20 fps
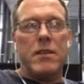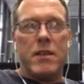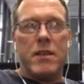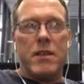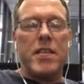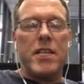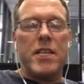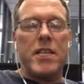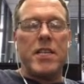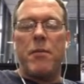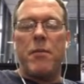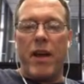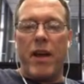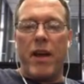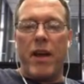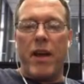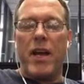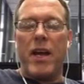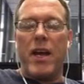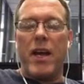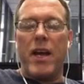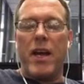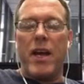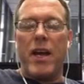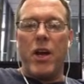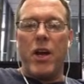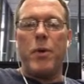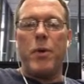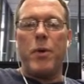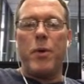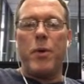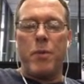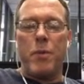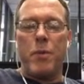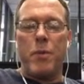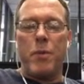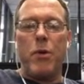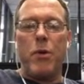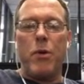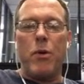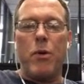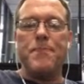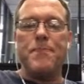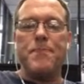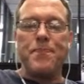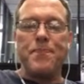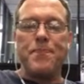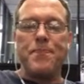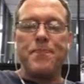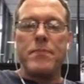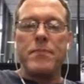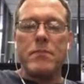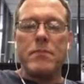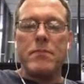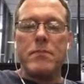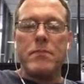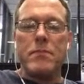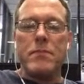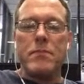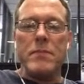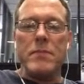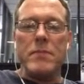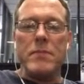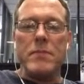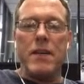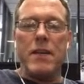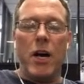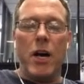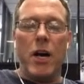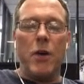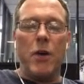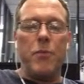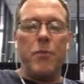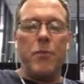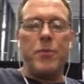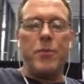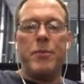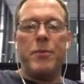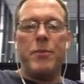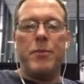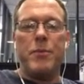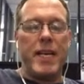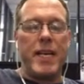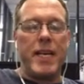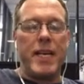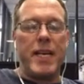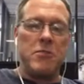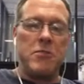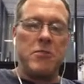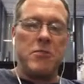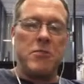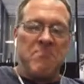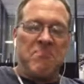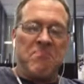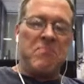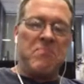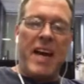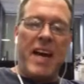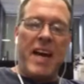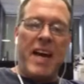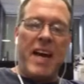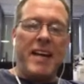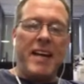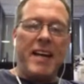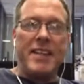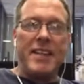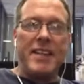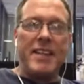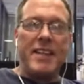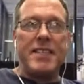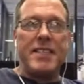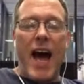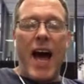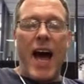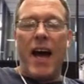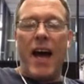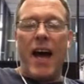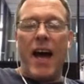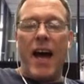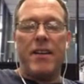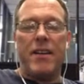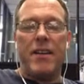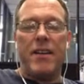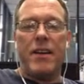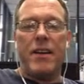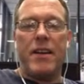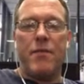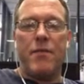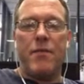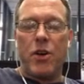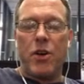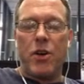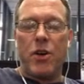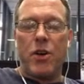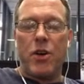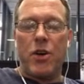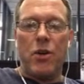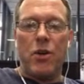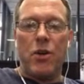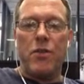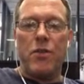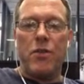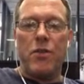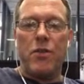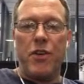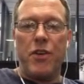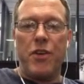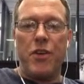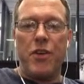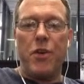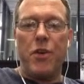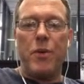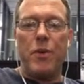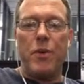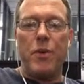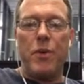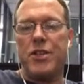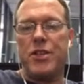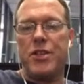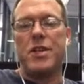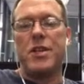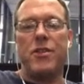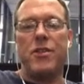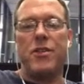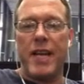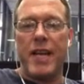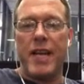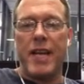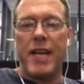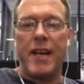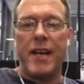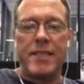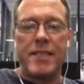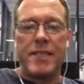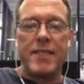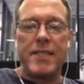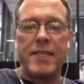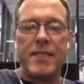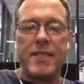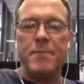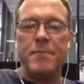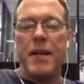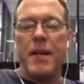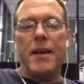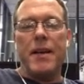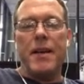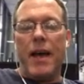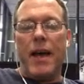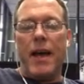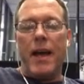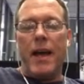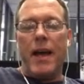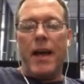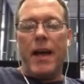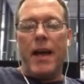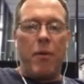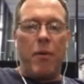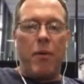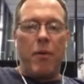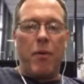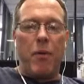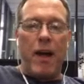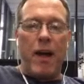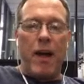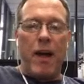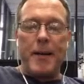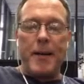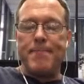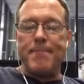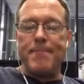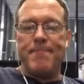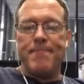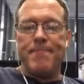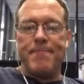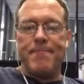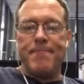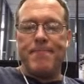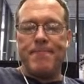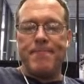that's my plan of helping people help themselves. And it's not difficult to do. It's just understanding the system and applying it.